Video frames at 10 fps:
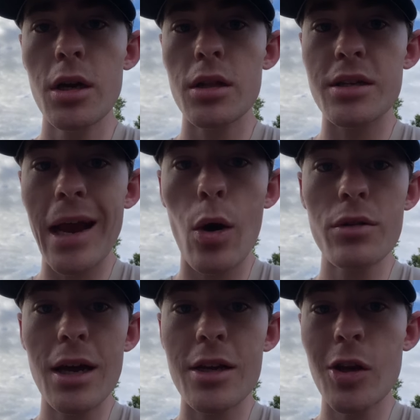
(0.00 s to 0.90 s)
the
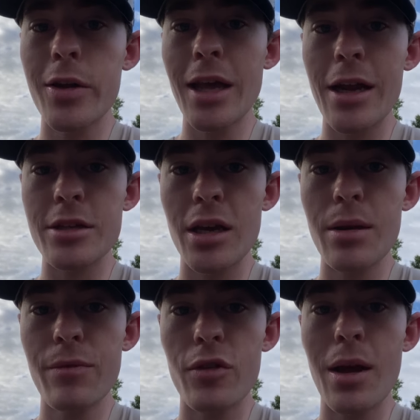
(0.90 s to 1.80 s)
talent that is on that
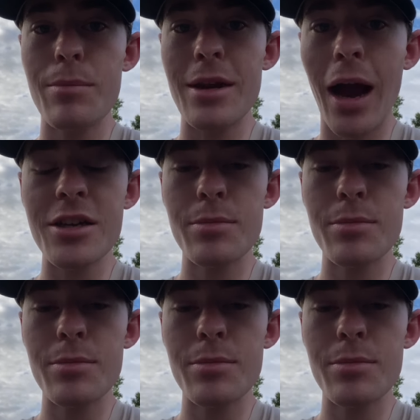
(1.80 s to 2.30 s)
team, for them not